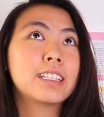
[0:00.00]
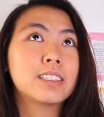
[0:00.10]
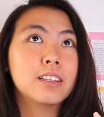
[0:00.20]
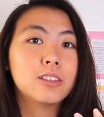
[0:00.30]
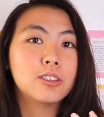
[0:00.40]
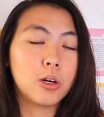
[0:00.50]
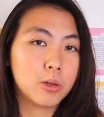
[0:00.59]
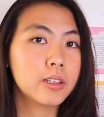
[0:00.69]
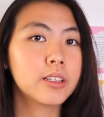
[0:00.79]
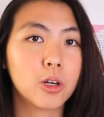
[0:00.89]
is
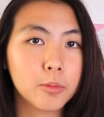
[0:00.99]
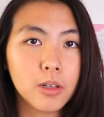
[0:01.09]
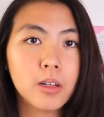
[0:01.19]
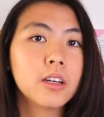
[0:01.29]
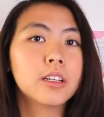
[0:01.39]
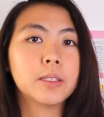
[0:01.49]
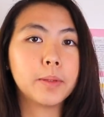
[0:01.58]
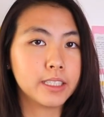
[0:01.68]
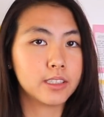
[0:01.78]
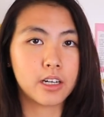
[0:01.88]
totally normal to
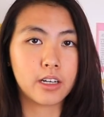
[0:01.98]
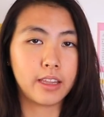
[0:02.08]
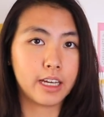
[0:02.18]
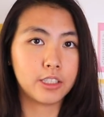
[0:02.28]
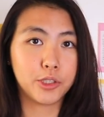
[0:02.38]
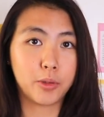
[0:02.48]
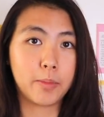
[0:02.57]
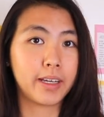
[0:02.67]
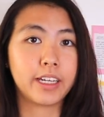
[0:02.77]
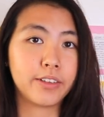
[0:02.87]
be concerned that you won't
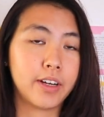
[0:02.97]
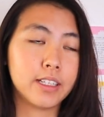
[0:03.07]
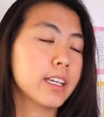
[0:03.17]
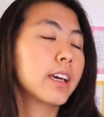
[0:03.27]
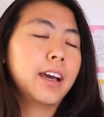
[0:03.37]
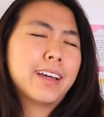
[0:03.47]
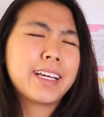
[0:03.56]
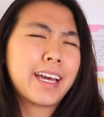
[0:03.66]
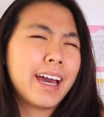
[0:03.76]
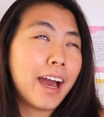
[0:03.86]
make any friends. I
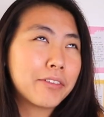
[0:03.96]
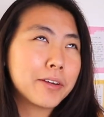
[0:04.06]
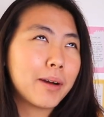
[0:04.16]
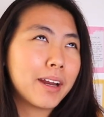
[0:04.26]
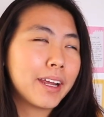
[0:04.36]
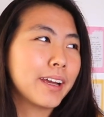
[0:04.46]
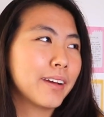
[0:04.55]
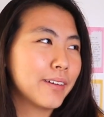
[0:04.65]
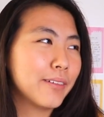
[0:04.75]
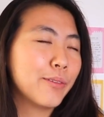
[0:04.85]
think everybody
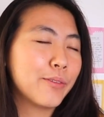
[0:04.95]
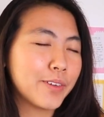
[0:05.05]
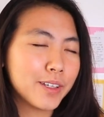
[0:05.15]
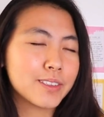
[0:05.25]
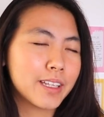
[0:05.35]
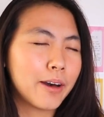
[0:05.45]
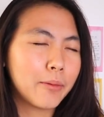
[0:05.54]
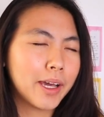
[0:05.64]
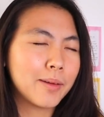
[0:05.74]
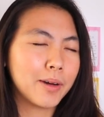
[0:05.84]
feels
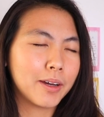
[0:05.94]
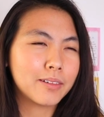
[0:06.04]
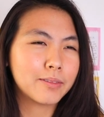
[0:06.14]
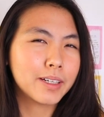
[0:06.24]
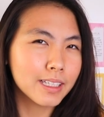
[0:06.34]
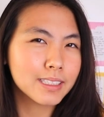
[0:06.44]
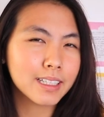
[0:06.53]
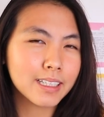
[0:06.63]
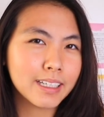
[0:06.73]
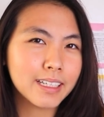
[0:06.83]
that way, but
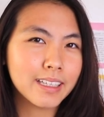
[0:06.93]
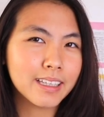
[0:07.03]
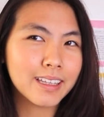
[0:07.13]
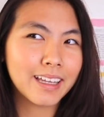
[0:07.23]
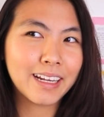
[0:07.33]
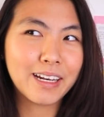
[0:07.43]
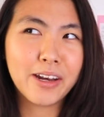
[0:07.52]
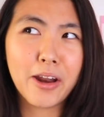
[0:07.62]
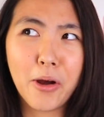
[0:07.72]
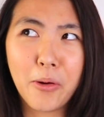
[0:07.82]
realistically, they
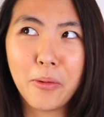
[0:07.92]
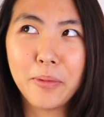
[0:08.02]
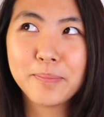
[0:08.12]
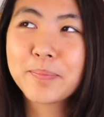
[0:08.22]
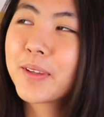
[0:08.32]
know,